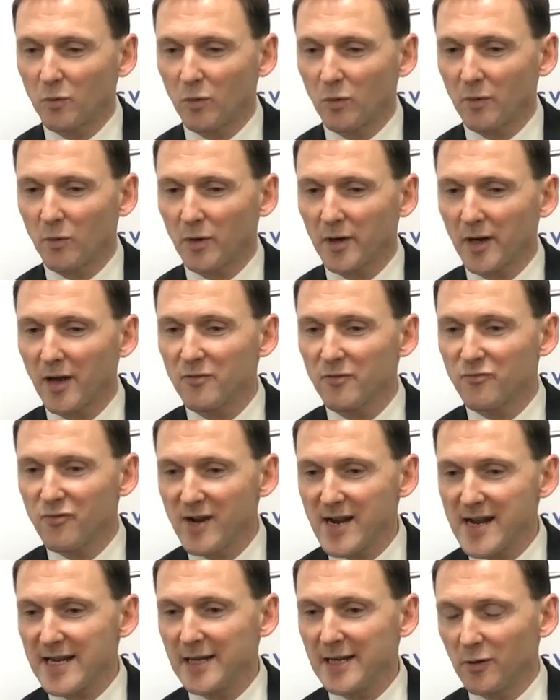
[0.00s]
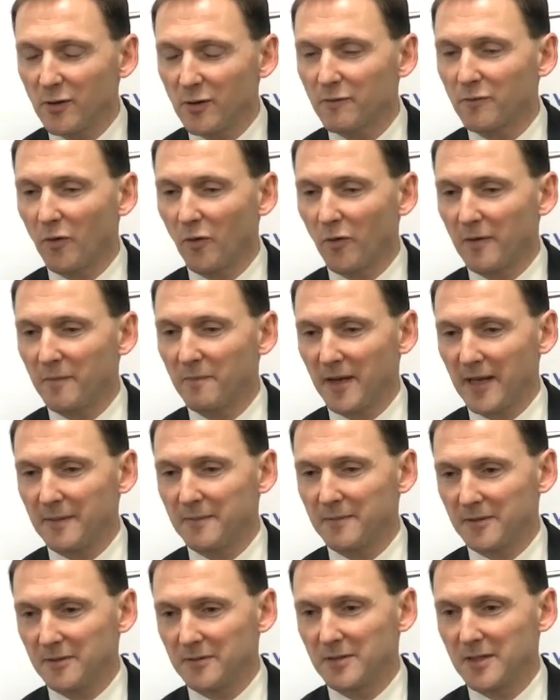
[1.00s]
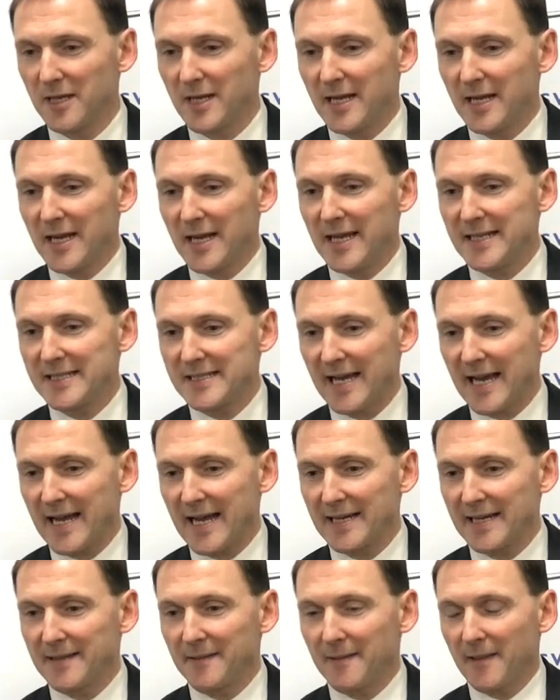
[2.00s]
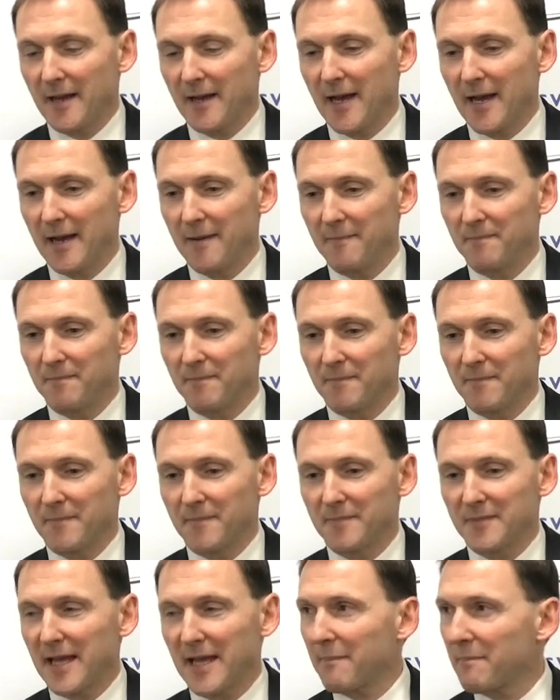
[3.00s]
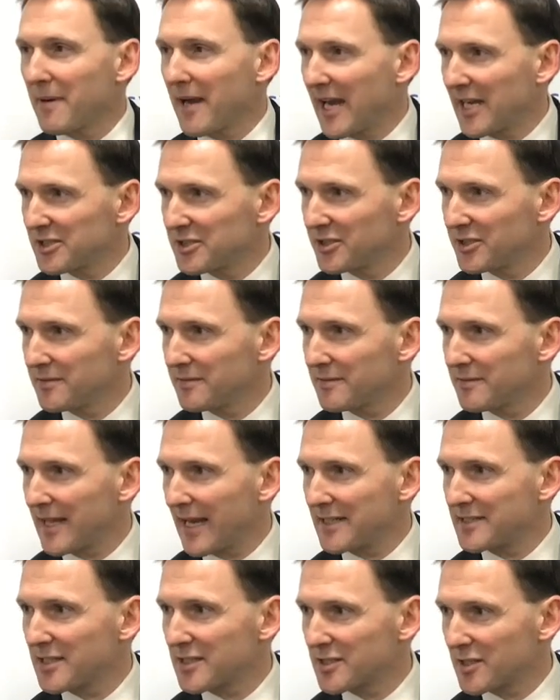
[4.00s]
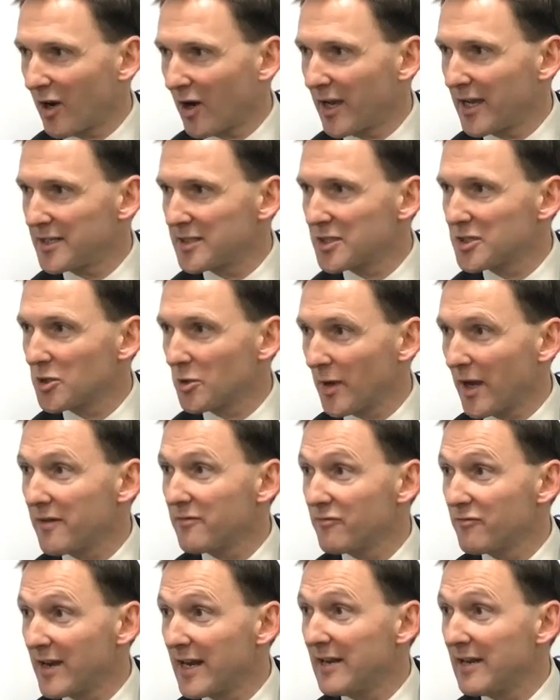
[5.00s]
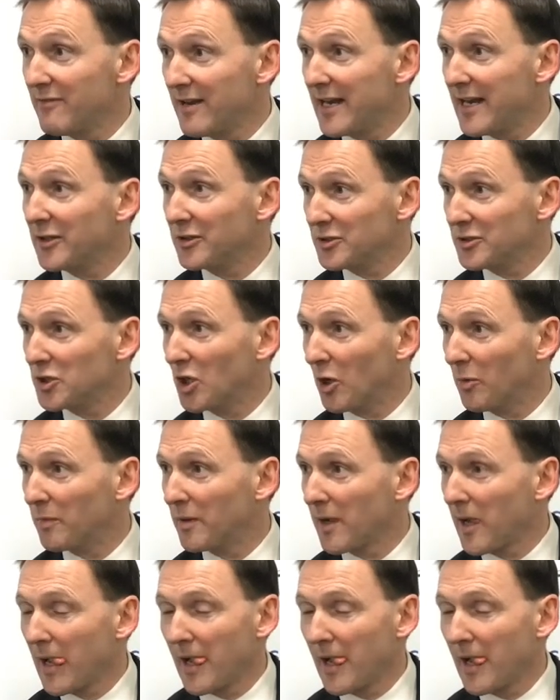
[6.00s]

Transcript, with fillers: What, what, I really look for in people is that um, that passion, that desire to do a really, really good job.